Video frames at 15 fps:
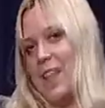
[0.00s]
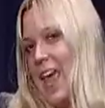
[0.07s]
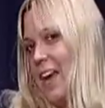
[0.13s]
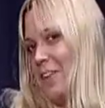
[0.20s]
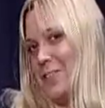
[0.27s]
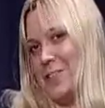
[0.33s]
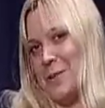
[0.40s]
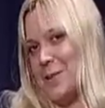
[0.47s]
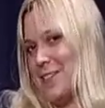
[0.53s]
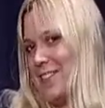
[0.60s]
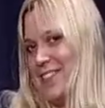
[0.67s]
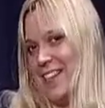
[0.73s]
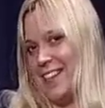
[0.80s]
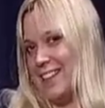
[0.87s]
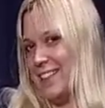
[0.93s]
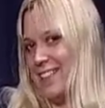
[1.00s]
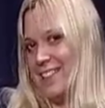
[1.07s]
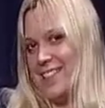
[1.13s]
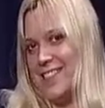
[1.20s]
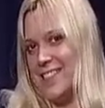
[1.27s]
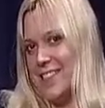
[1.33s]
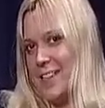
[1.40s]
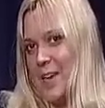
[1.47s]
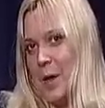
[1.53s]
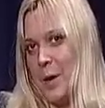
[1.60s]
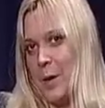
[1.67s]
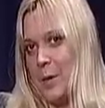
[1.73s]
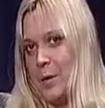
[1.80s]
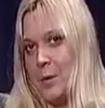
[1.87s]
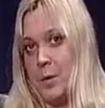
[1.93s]
Arizona scenes,
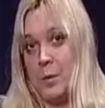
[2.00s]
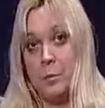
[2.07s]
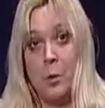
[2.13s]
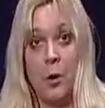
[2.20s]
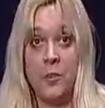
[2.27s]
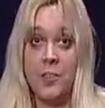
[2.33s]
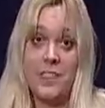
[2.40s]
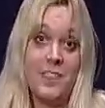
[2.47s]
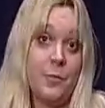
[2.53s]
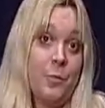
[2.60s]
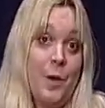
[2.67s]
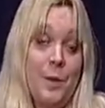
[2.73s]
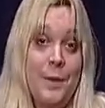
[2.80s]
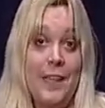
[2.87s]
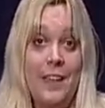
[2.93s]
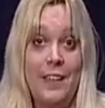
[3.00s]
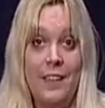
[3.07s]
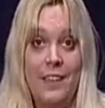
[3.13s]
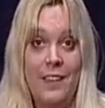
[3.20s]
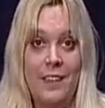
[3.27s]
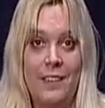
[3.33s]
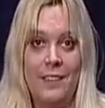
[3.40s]
portraits of women,